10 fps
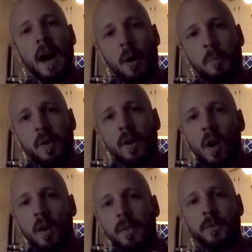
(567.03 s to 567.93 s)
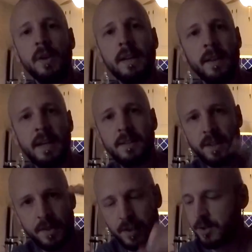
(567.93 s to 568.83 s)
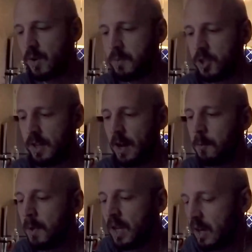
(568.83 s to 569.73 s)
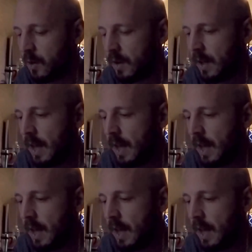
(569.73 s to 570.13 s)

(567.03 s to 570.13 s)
I'll put all three links in the description down below.